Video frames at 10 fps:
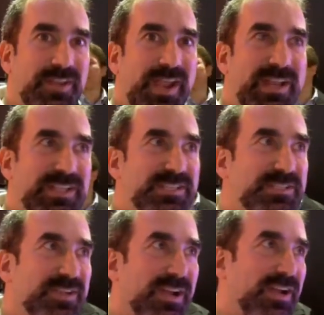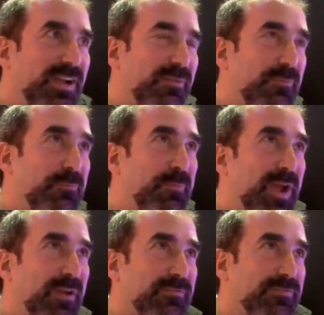And it's about